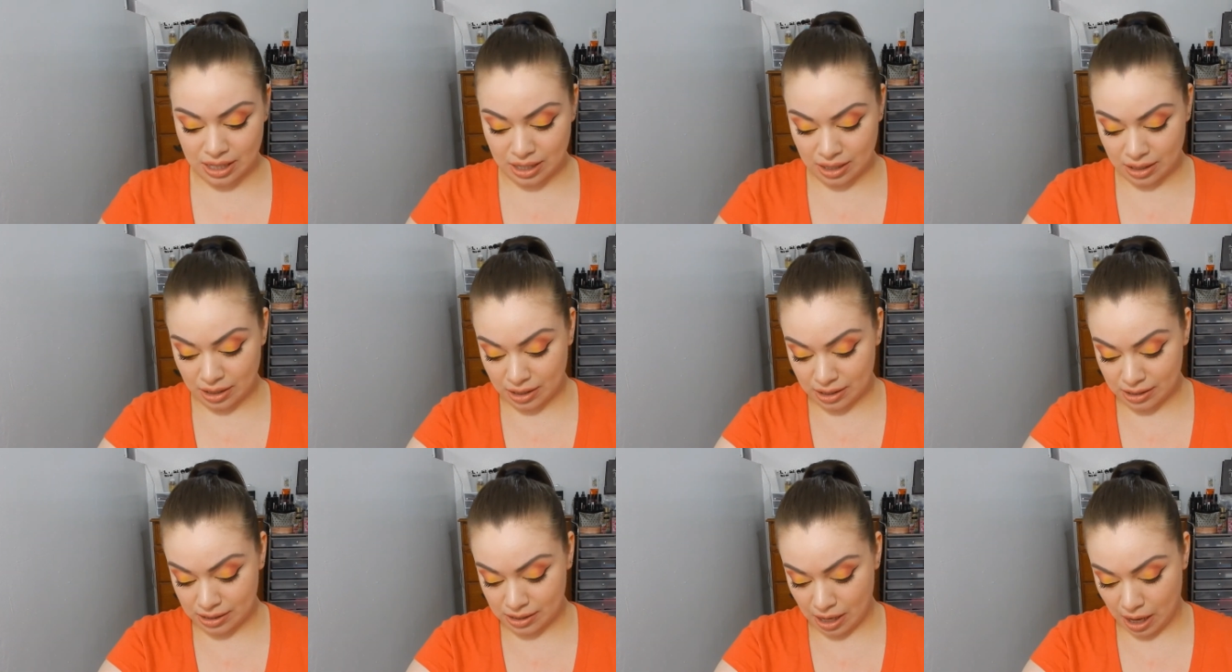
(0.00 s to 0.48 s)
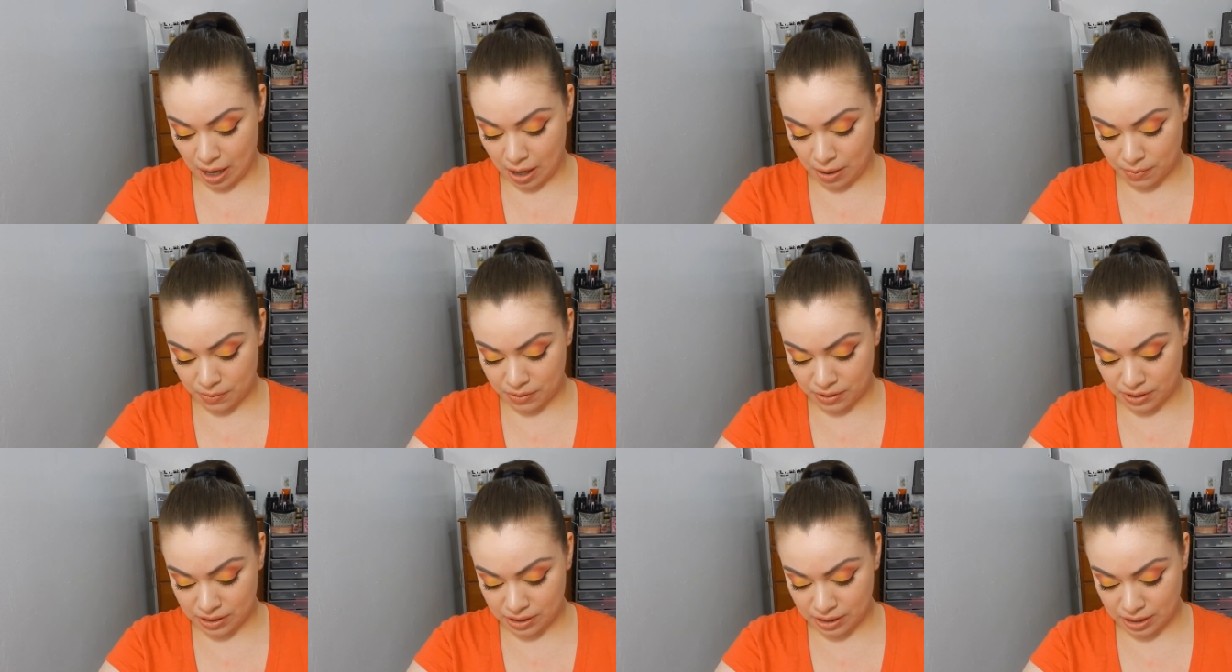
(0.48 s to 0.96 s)
And this
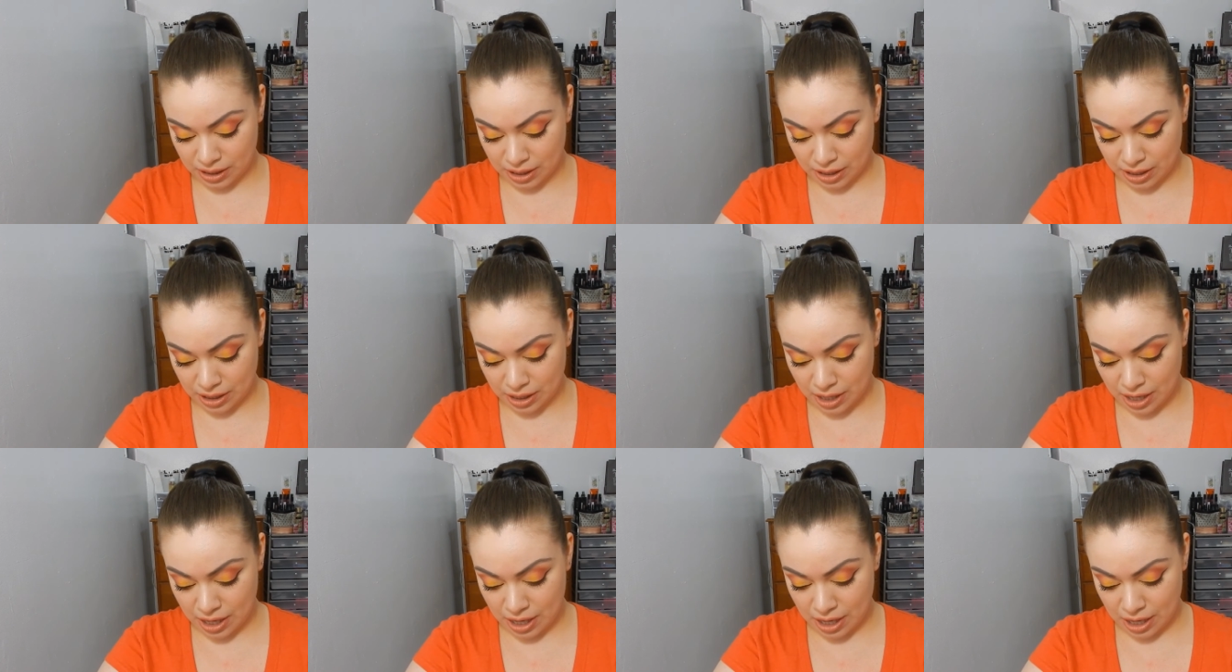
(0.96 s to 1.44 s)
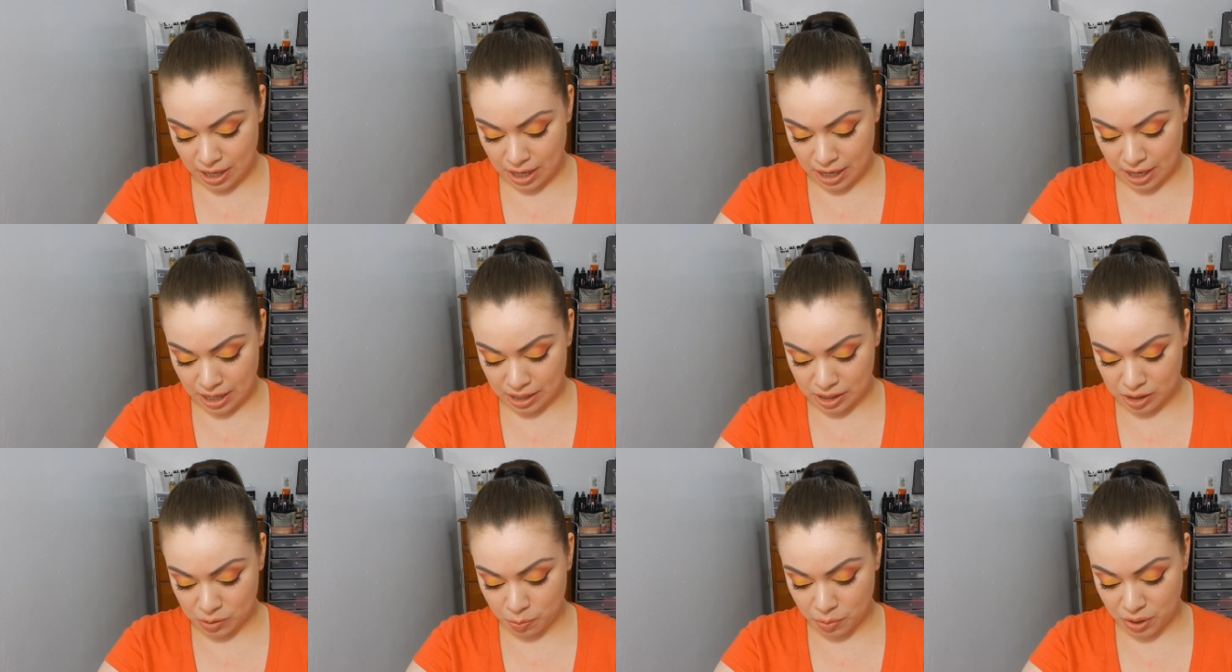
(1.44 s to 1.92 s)
obviously
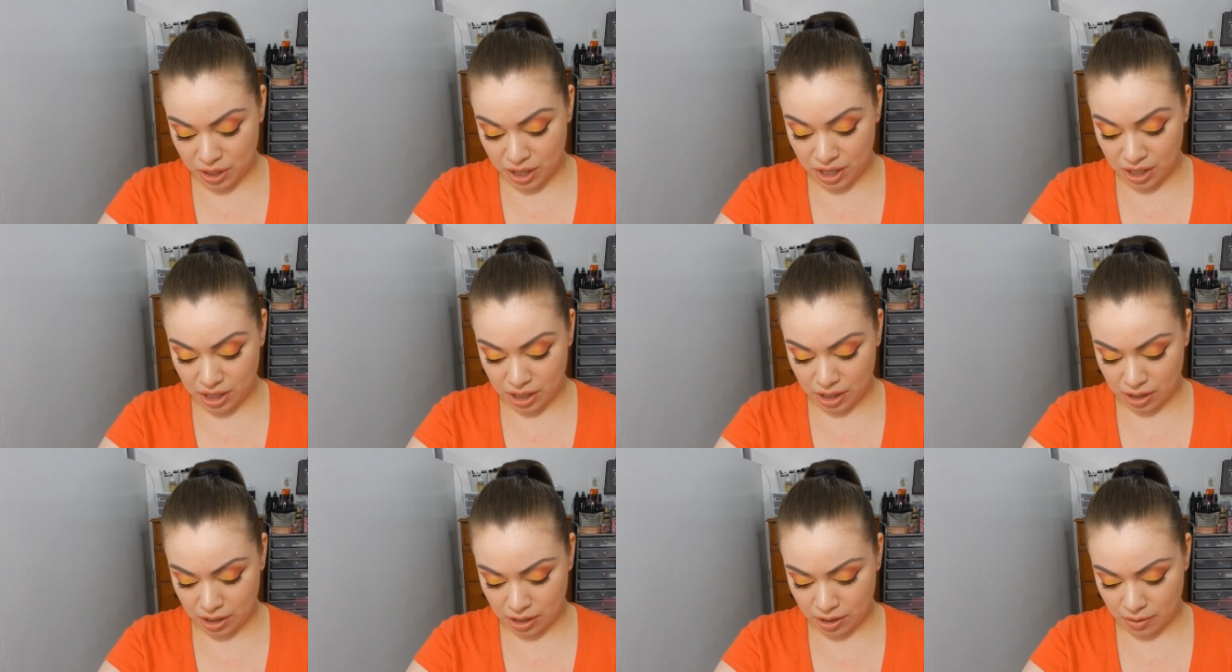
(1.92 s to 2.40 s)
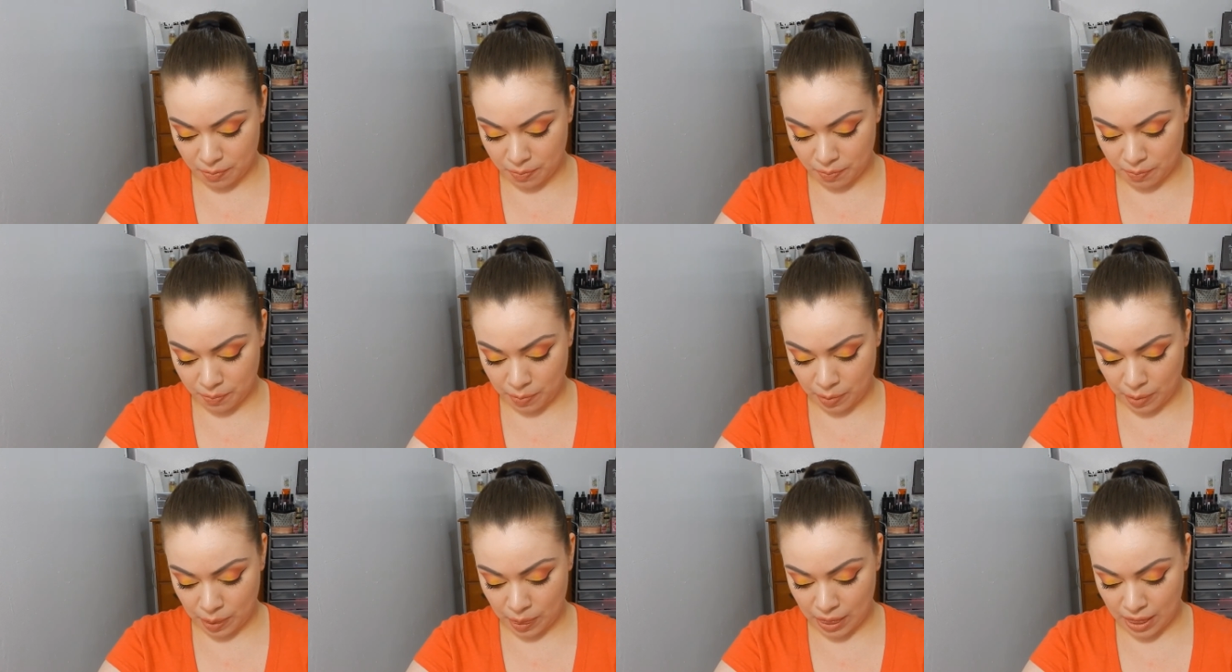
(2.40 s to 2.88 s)
has pink in it.
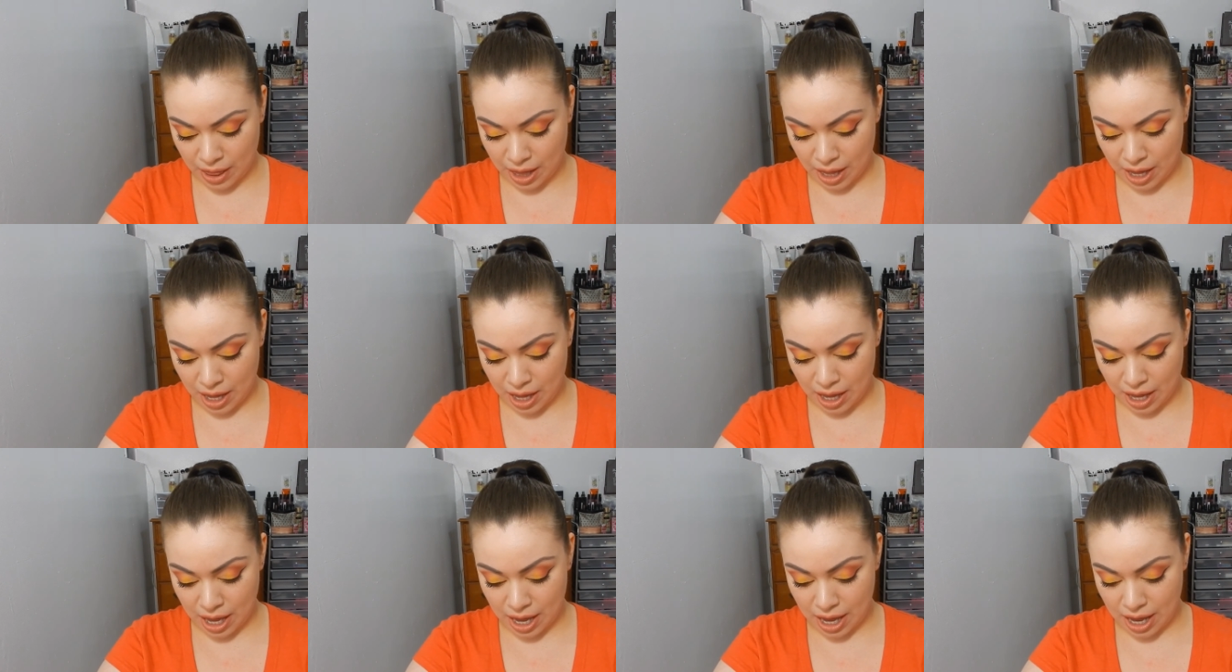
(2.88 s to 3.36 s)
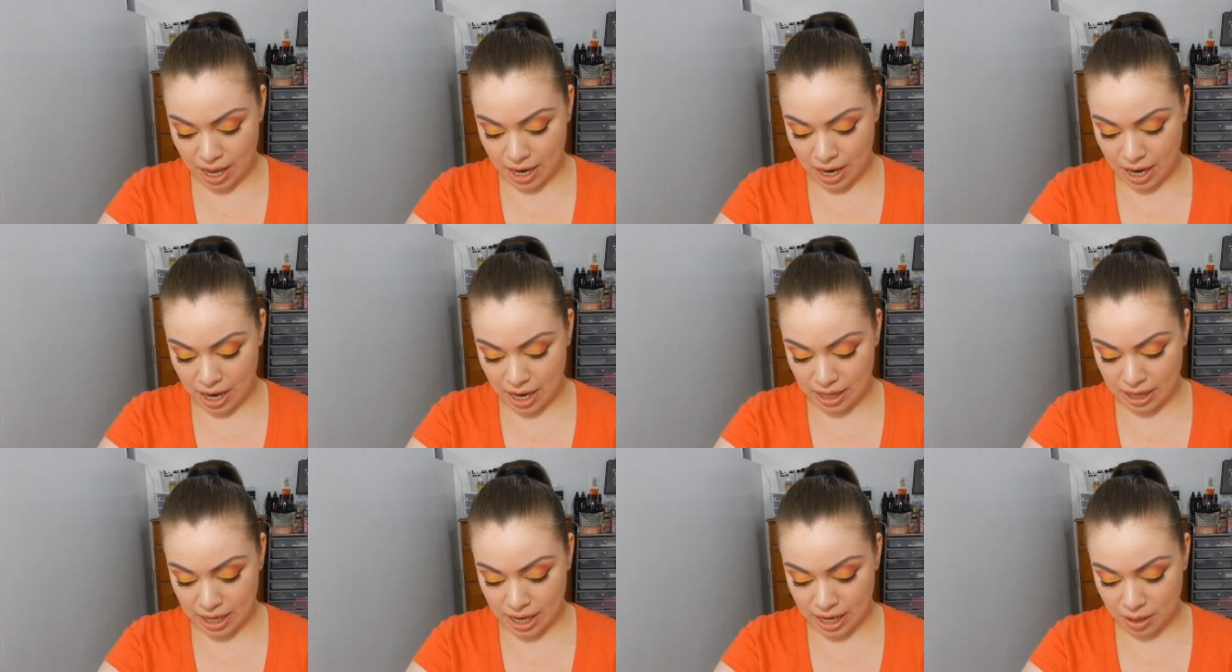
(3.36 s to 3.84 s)
And
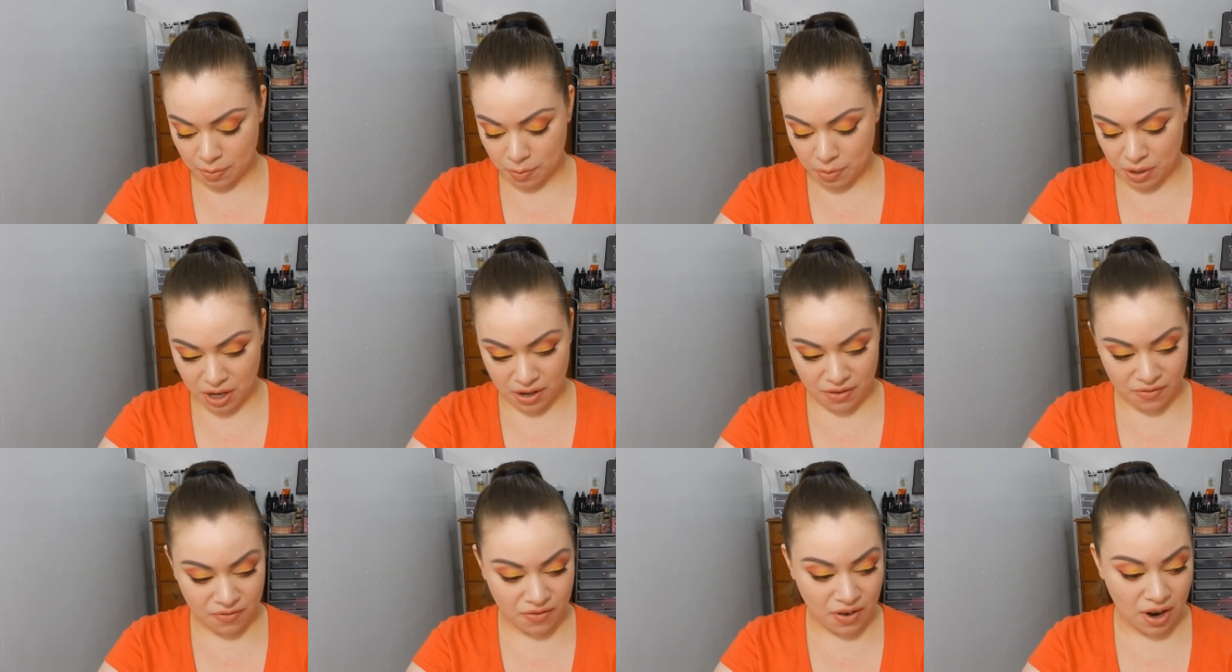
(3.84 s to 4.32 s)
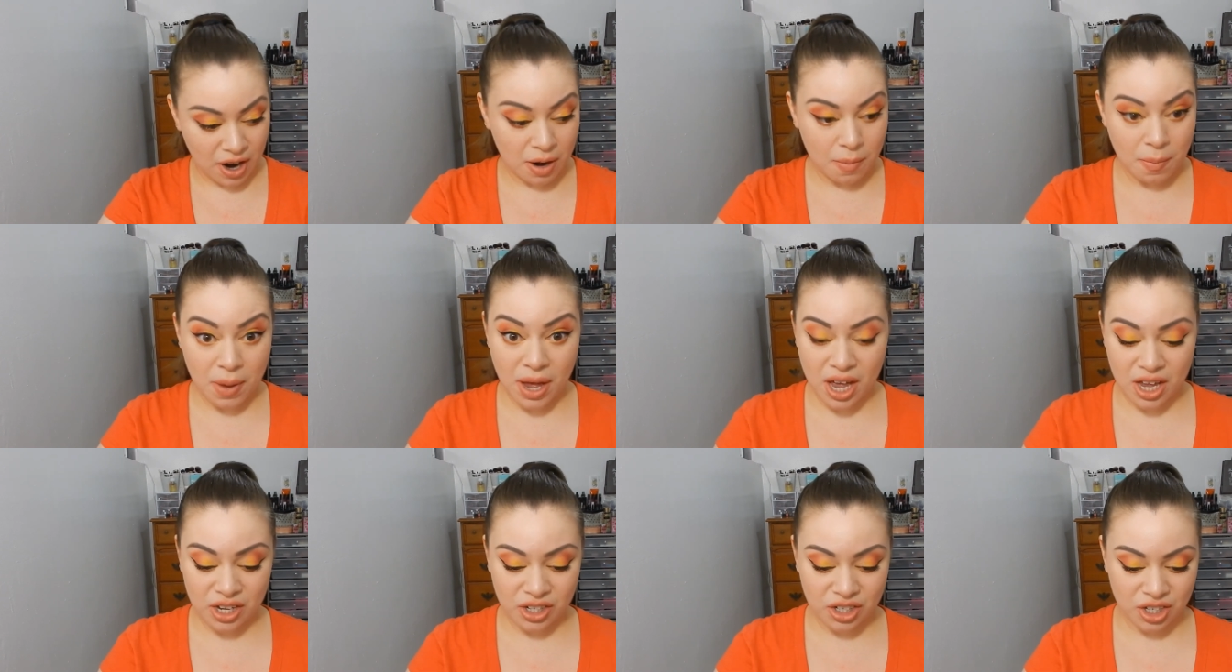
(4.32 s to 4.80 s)
I like pink very
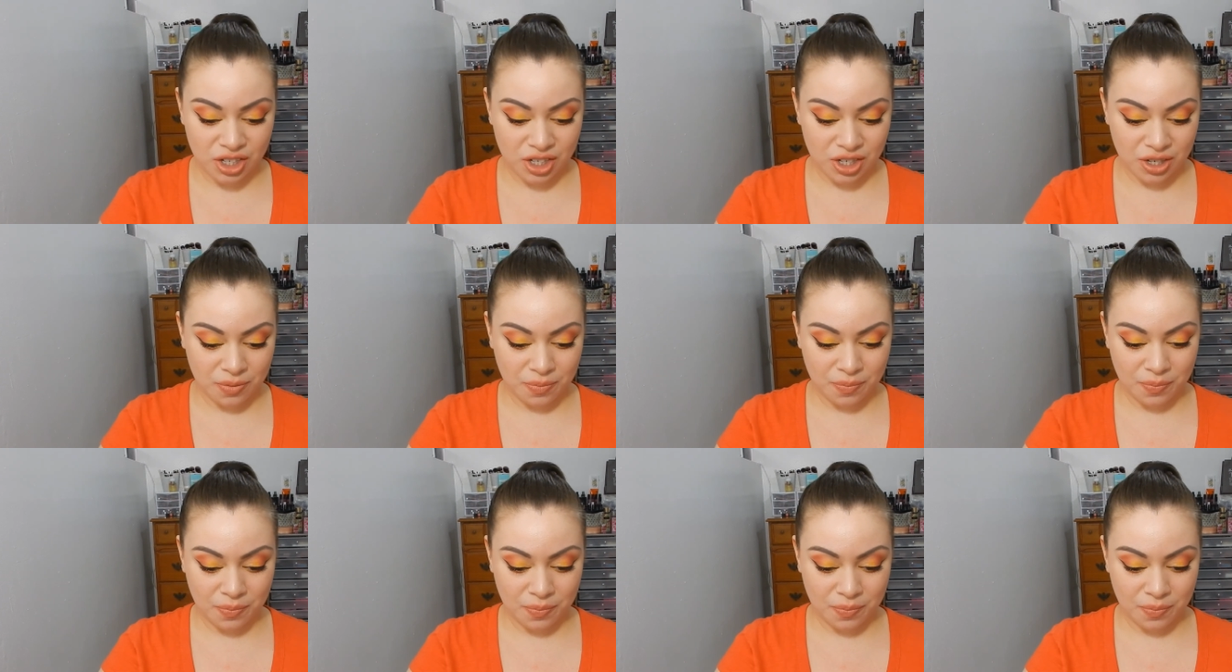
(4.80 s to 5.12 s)
much.